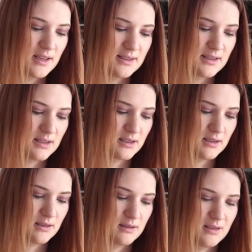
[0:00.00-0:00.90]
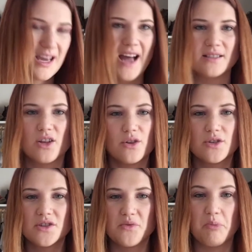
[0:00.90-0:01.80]
It's
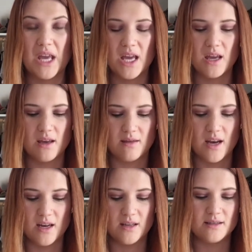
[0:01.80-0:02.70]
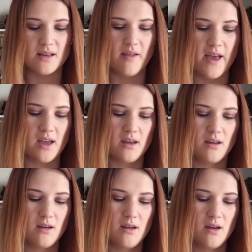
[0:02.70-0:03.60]
closer to pink than it is to like
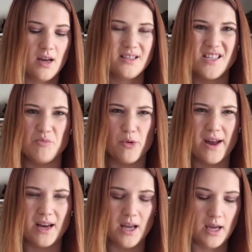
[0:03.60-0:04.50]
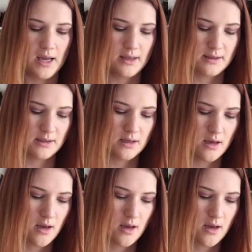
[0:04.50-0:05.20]
a deep red, I guess.